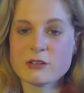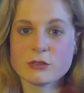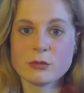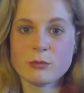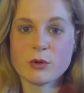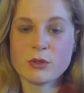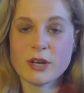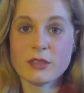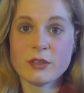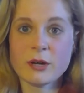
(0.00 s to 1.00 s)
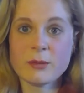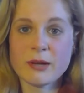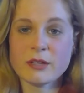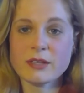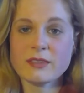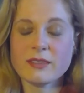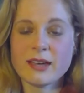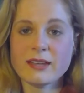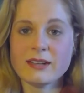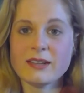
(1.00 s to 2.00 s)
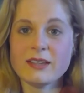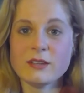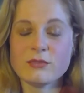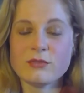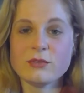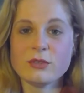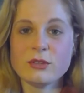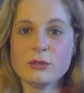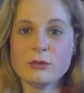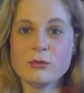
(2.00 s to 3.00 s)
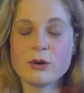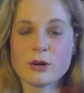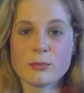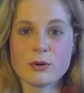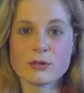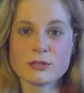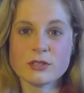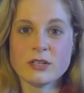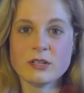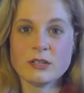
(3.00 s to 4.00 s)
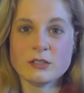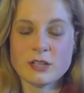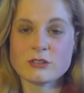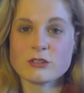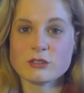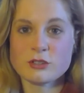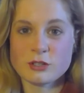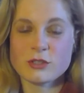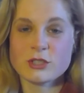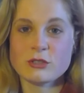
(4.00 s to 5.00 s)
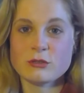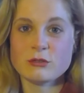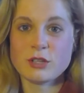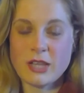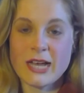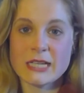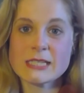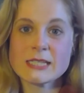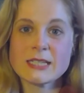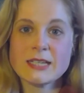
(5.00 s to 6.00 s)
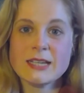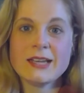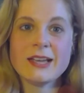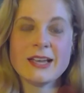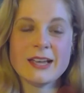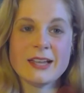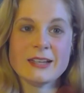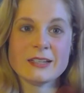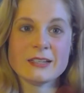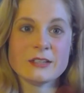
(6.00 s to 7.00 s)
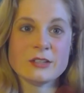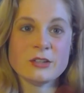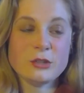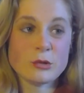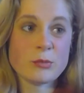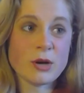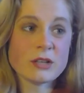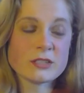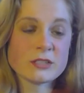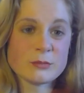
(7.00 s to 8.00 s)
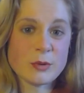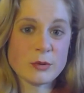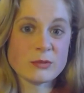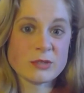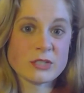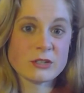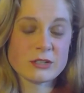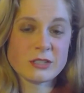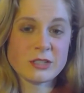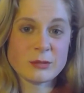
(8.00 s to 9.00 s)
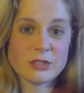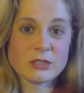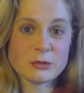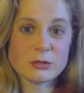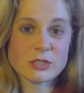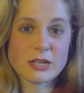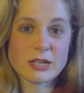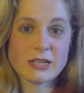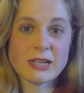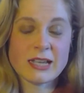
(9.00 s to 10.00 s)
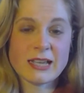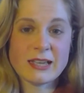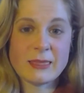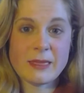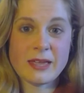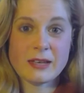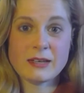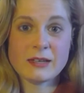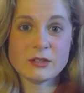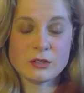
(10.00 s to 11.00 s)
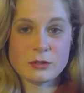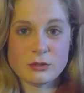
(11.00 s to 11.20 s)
natural, the more that I thought about it, that if you are a person in an indentured servitude class and your bosses both mysteriously commit suicide and then